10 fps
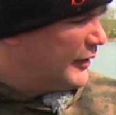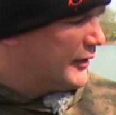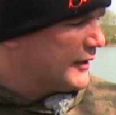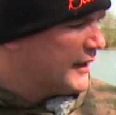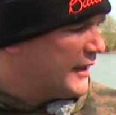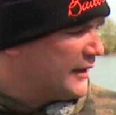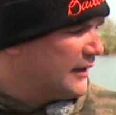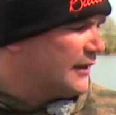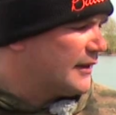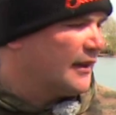long
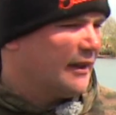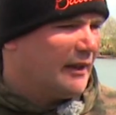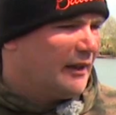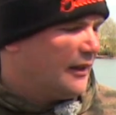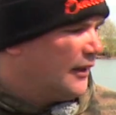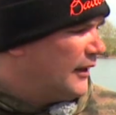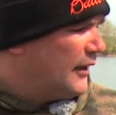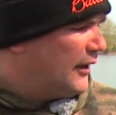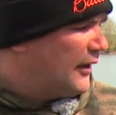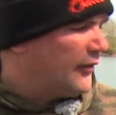sessions
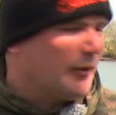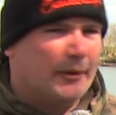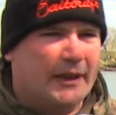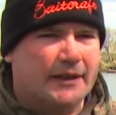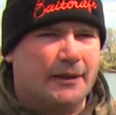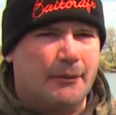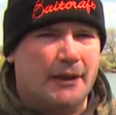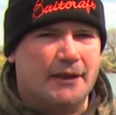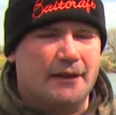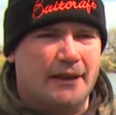over weeks and
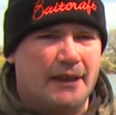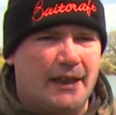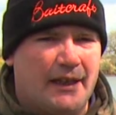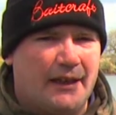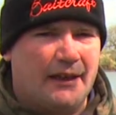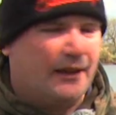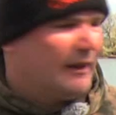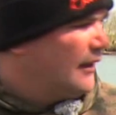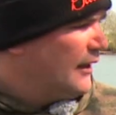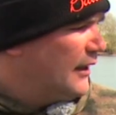months of the year,
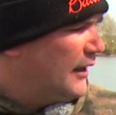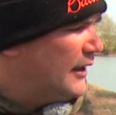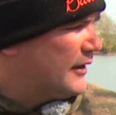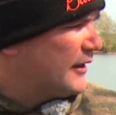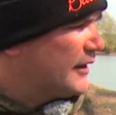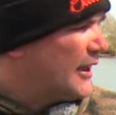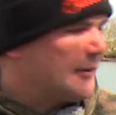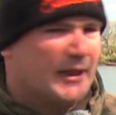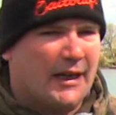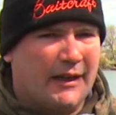it just
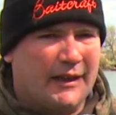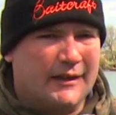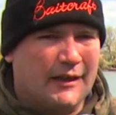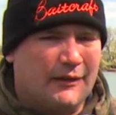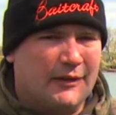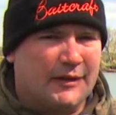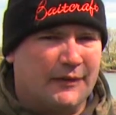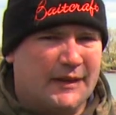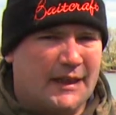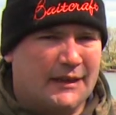keeps going. There's no loss
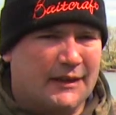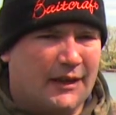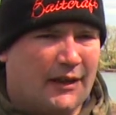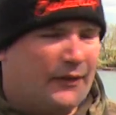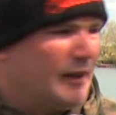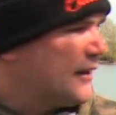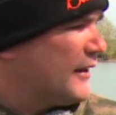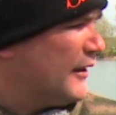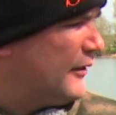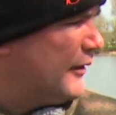of test curve, there's
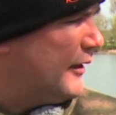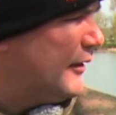no